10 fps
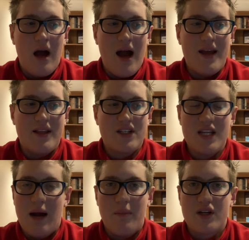There's
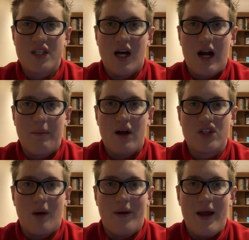not much to talk about, so
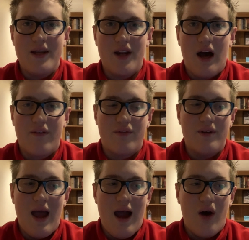I'm going to end it off
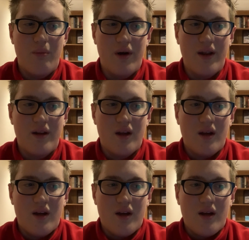now. But
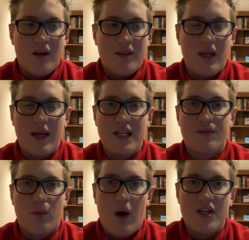thank you guys
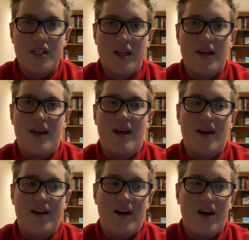for watching.
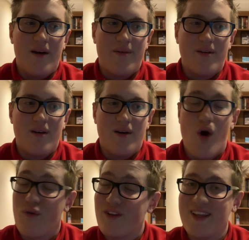And
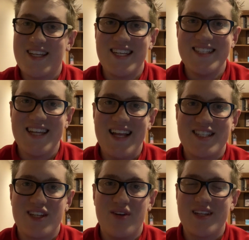hopefully, the season ends
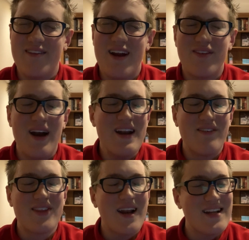soon. I never
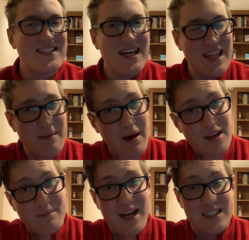thought I'd say that about
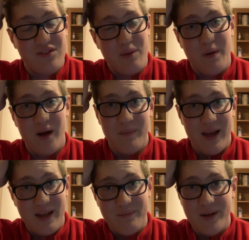Nebraska football,
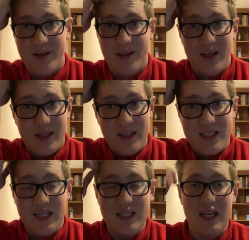man. But this
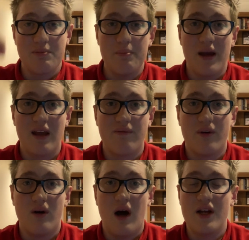season has been
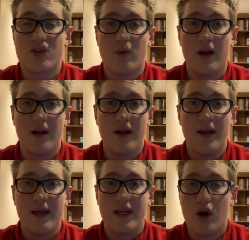painful. I just want to
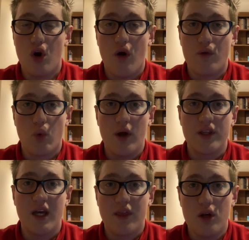get it over with,
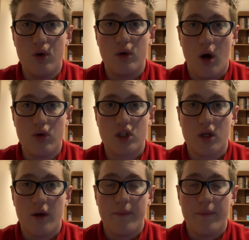get the new coach